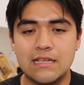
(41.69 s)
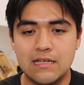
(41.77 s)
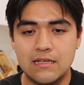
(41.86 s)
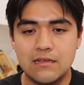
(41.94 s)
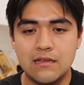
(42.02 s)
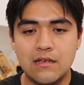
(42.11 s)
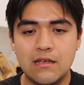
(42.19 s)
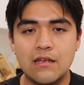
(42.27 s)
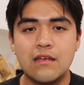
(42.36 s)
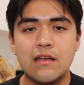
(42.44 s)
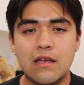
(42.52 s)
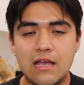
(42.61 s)
And
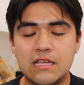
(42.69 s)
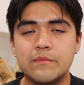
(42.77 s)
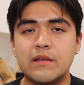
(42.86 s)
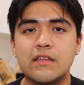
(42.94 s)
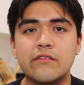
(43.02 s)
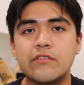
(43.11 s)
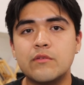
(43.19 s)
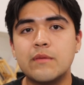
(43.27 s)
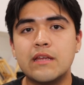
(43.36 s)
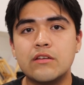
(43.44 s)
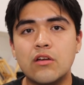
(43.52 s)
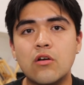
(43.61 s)
as many of you
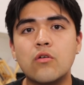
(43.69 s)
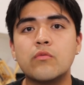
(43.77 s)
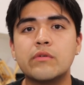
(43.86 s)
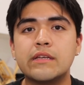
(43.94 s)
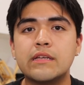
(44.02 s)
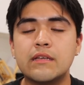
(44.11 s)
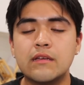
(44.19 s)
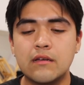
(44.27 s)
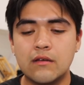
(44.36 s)
may know, we